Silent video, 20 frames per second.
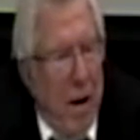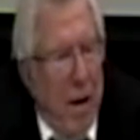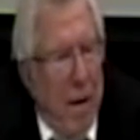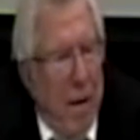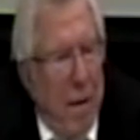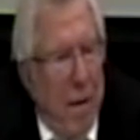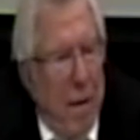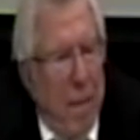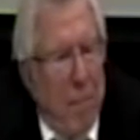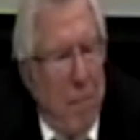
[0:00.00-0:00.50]

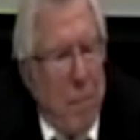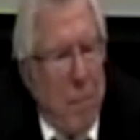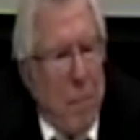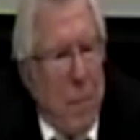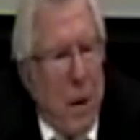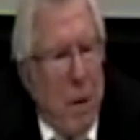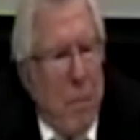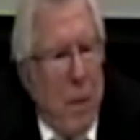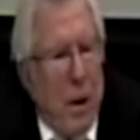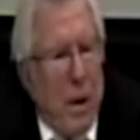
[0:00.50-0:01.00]
Um,
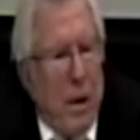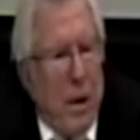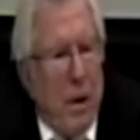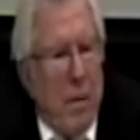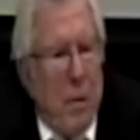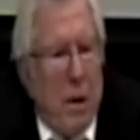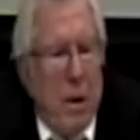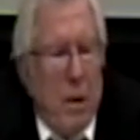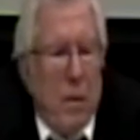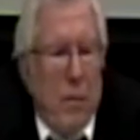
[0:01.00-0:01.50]
but
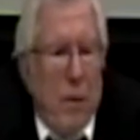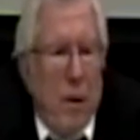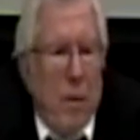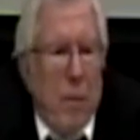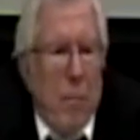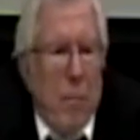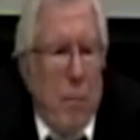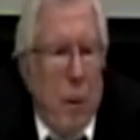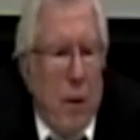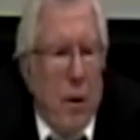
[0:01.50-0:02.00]
it was a
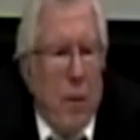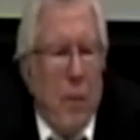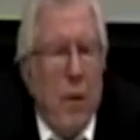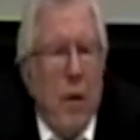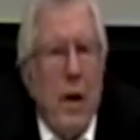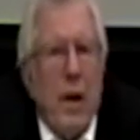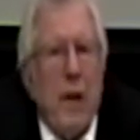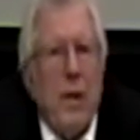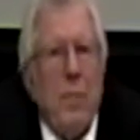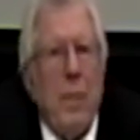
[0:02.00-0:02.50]
very
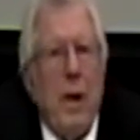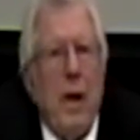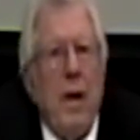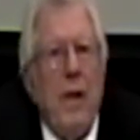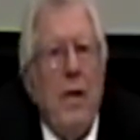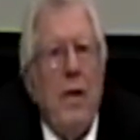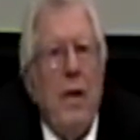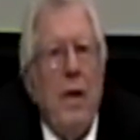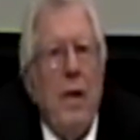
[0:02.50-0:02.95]
wonderful experience.